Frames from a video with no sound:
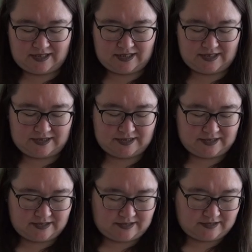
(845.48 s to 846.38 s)

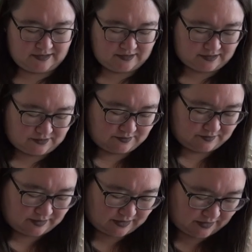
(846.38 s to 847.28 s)
is. Oh,
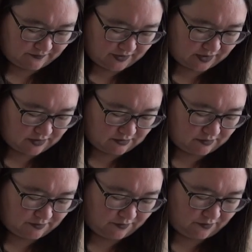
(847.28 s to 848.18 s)
I have a
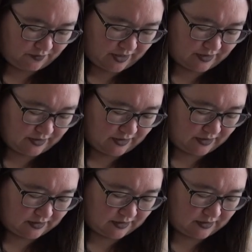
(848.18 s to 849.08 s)
gold thread
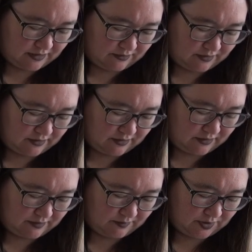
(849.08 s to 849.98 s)
hanging out.
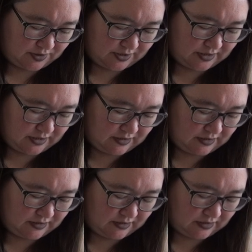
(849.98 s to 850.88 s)
You see,
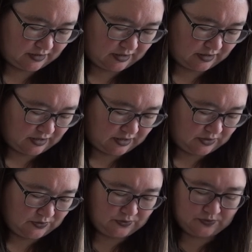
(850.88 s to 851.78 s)

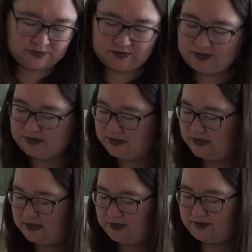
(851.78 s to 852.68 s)
do and
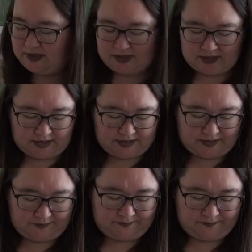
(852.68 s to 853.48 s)
there it is.